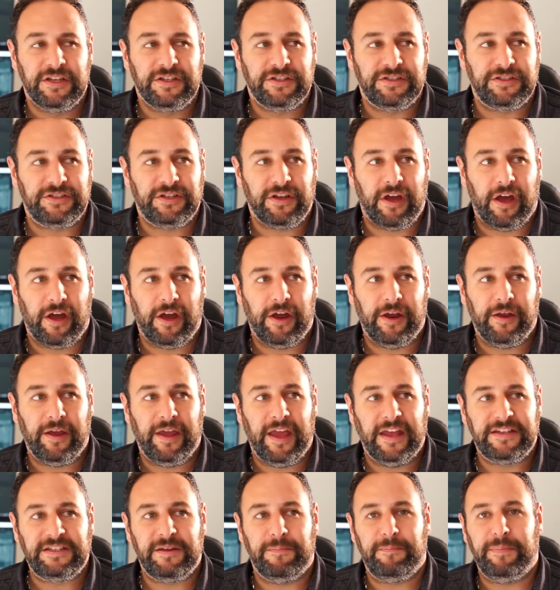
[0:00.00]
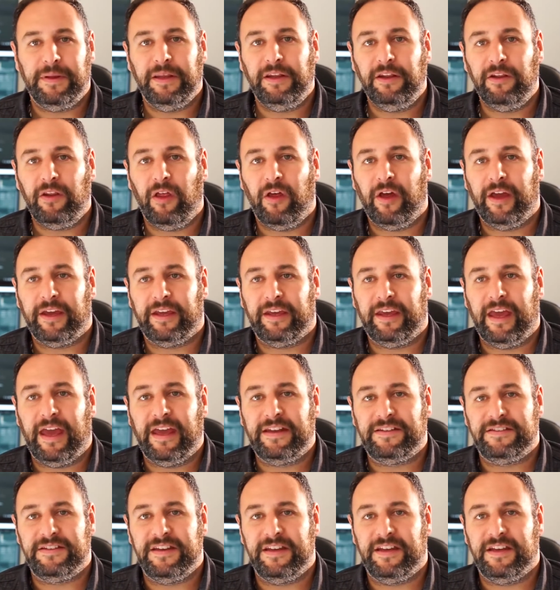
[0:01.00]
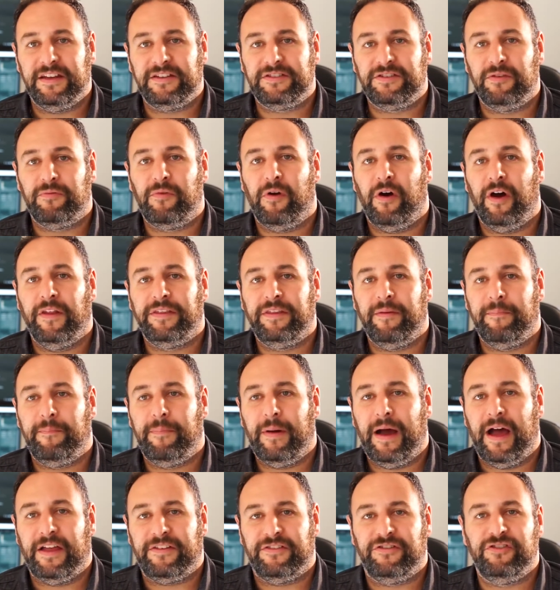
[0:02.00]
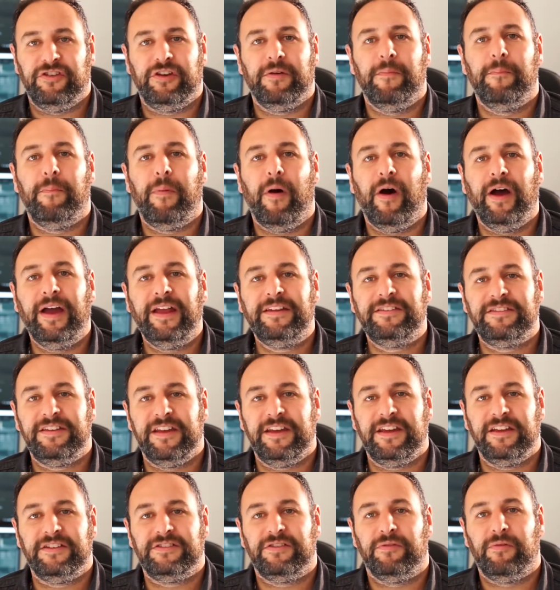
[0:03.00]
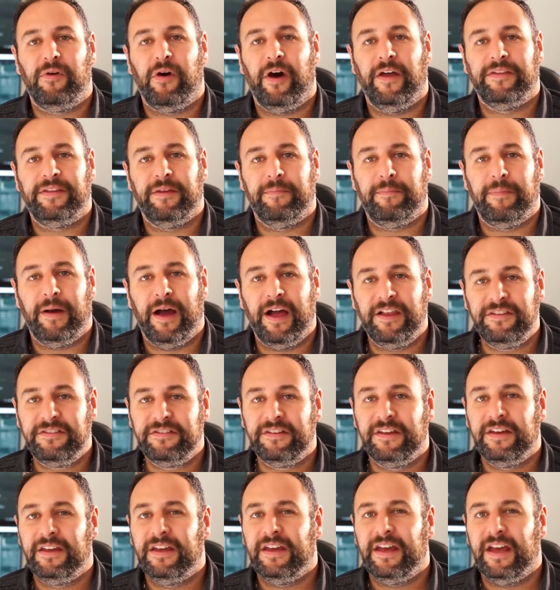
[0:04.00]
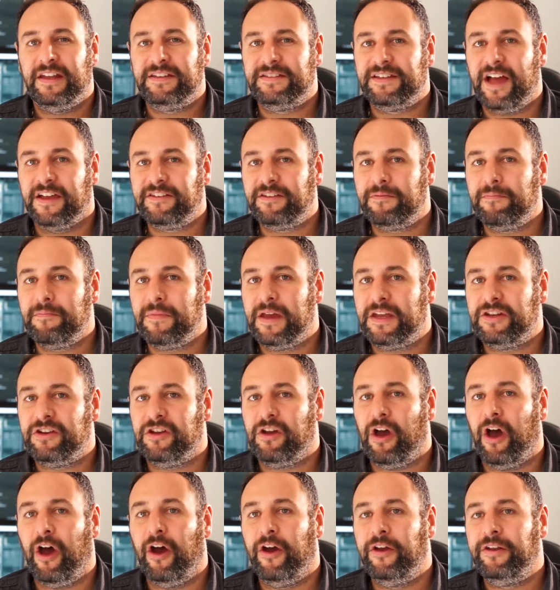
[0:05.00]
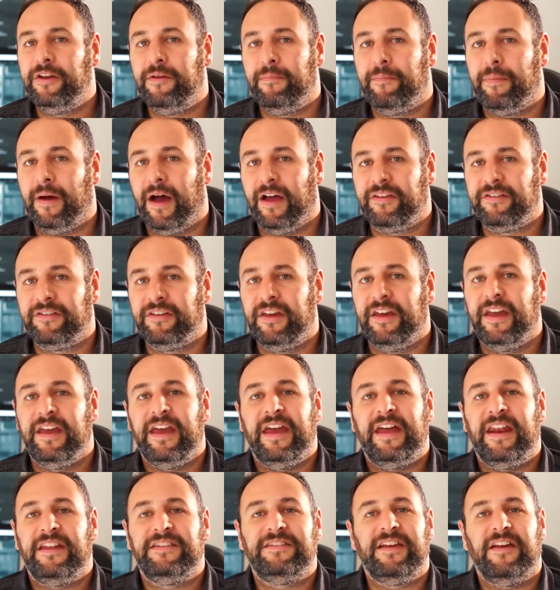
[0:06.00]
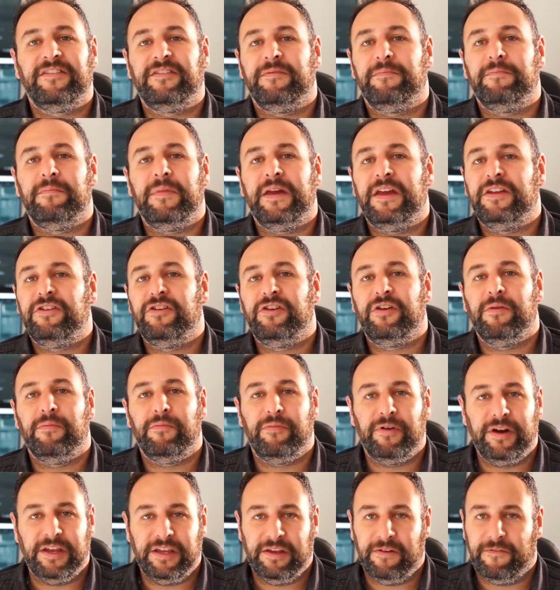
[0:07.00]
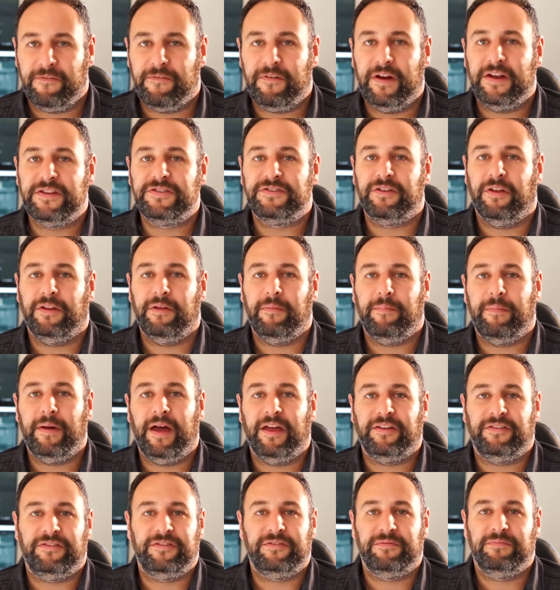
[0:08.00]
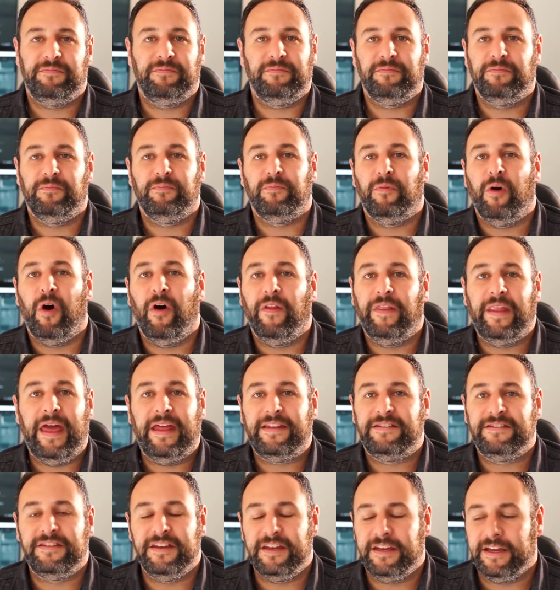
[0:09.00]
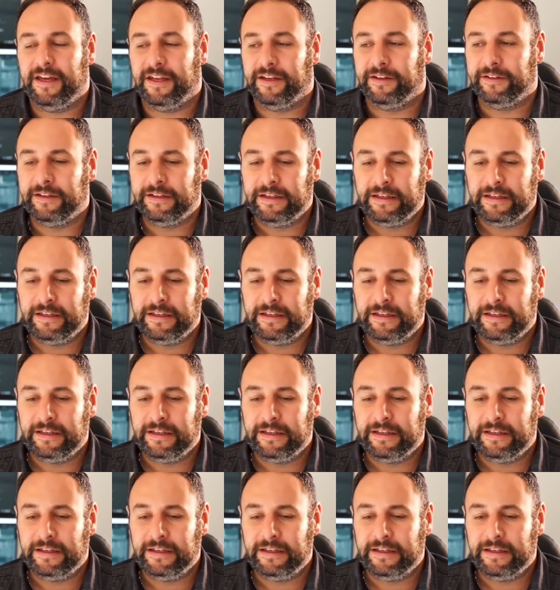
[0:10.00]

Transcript: So it's a bit like a ticket to ride the bus. You can buy a ticket to ride the bus. It doesn't mean you own the bus, and it doesn't mean you can bring your friends on the bus on that ticket.